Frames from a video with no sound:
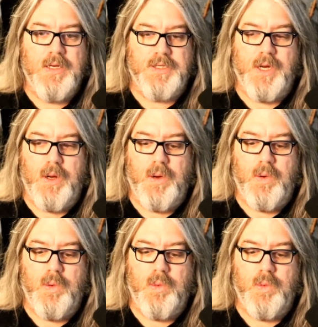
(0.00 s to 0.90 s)

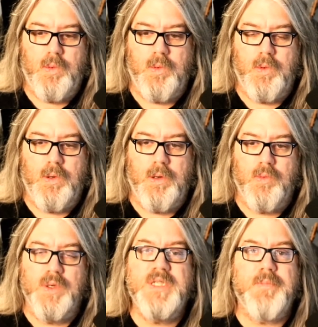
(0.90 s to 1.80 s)
So,
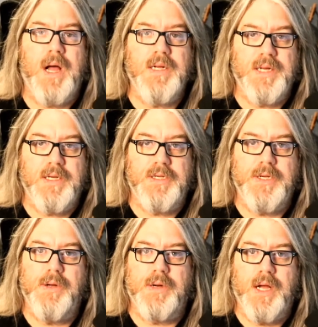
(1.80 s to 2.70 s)
responding
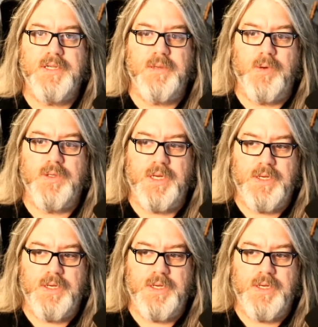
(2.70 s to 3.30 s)
to your customers